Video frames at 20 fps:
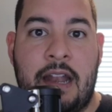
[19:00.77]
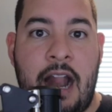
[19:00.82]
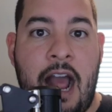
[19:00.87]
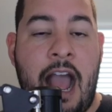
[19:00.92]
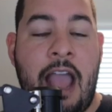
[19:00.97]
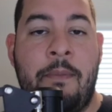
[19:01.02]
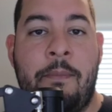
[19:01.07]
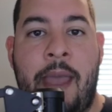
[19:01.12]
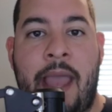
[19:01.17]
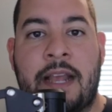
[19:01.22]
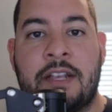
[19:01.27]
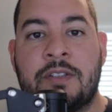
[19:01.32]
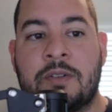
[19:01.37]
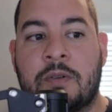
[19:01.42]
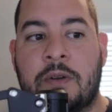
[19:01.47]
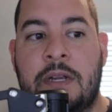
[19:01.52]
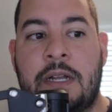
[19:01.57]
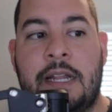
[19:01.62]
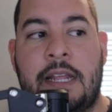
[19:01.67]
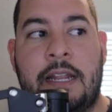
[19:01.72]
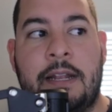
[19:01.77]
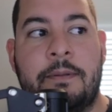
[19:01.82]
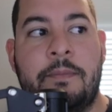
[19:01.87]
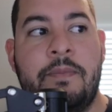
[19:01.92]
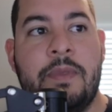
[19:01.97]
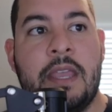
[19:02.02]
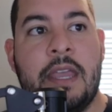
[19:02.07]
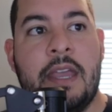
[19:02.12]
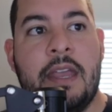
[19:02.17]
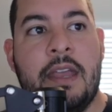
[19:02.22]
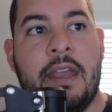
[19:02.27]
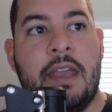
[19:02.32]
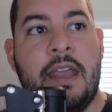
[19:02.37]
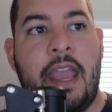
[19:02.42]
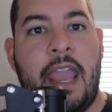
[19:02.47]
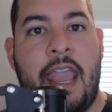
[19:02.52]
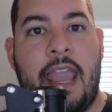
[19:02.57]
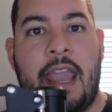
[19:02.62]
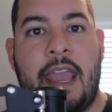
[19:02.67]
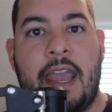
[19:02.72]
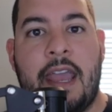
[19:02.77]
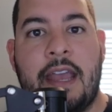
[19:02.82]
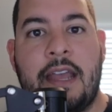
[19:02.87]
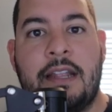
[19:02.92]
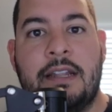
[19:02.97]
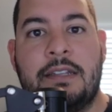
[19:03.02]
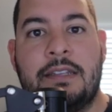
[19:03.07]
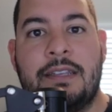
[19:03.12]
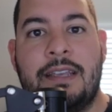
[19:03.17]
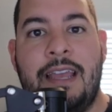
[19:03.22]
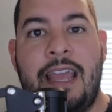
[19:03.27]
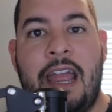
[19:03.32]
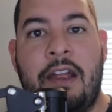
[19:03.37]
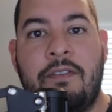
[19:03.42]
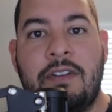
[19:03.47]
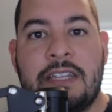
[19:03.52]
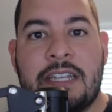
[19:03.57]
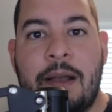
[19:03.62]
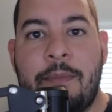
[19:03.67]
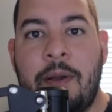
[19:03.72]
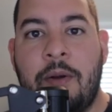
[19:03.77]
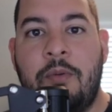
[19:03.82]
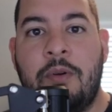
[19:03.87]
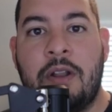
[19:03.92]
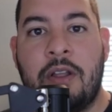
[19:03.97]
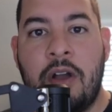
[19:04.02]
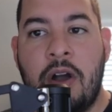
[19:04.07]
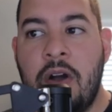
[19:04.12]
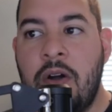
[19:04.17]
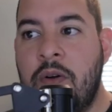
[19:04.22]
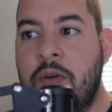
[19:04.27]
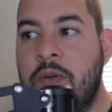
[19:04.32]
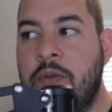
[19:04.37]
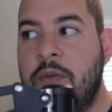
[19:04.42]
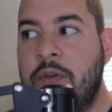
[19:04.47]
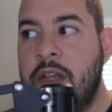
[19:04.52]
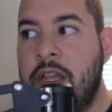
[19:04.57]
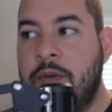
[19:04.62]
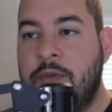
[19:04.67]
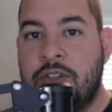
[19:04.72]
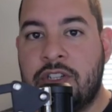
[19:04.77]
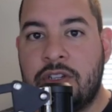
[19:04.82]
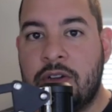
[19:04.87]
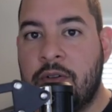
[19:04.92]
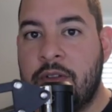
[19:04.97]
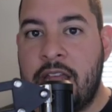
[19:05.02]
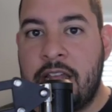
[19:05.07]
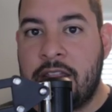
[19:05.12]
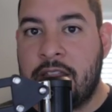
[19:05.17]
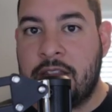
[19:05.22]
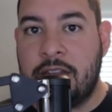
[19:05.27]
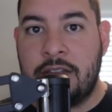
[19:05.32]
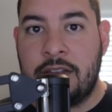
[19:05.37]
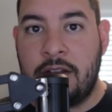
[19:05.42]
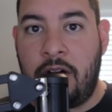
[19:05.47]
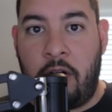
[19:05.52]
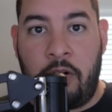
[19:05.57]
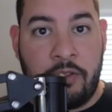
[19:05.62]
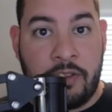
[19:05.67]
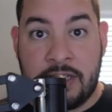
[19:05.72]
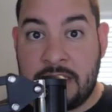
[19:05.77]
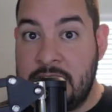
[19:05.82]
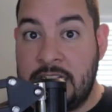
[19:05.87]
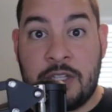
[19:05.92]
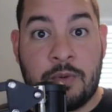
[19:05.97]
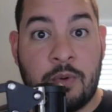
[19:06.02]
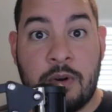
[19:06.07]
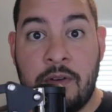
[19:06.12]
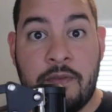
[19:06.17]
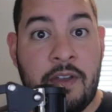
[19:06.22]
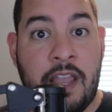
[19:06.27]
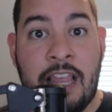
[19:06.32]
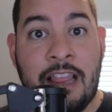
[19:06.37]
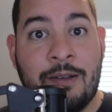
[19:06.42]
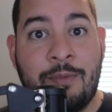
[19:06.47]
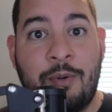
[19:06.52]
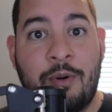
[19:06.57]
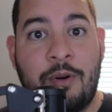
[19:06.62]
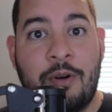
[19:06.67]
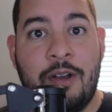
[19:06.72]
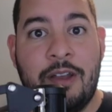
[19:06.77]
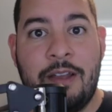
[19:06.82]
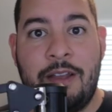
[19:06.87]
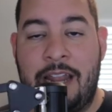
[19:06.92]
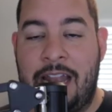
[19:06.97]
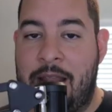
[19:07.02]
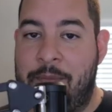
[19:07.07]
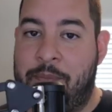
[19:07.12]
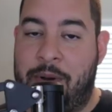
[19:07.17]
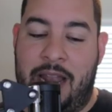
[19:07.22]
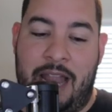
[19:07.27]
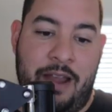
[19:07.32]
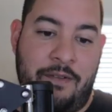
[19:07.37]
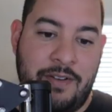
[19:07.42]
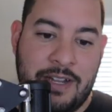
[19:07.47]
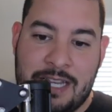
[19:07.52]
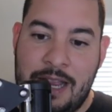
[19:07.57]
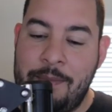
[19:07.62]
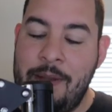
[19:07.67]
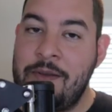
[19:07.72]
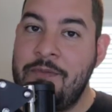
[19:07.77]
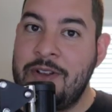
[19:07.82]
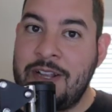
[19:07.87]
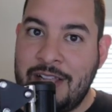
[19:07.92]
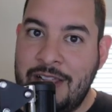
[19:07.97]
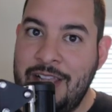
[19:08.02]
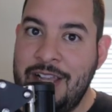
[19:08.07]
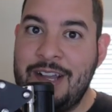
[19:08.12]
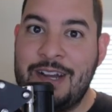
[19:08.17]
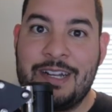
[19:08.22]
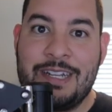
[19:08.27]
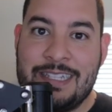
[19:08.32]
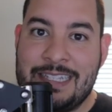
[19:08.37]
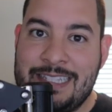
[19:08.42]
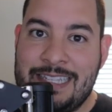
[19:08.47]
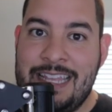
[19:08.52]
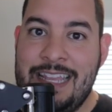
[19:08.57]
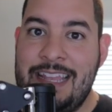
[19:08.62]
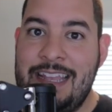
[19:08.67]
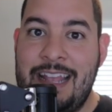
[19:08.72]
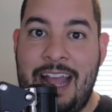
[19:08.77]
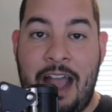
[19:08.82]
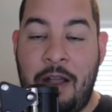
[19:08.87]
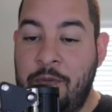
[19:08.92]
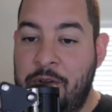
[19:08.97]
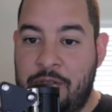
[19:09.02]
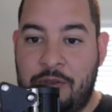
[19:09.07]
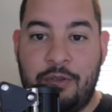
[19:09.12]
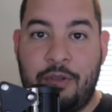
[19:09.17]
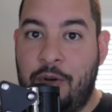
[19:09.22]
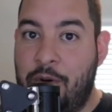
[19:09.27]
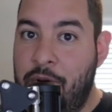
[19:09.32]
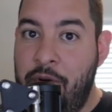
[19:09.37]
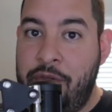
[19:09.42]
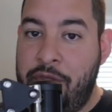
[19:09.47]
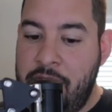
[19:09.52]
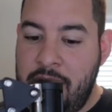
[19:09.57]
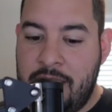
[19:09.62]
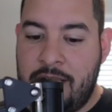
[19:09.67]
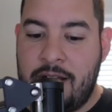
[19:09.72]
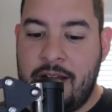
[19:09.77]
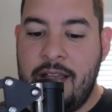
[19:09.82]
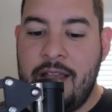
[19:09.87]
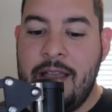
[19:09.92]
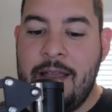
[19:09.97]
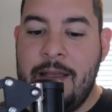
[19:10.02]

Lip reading: IMAX screening. And every time I would go, it would show that all the seats were available. But every time I would click on a seat, I went through the whole theater,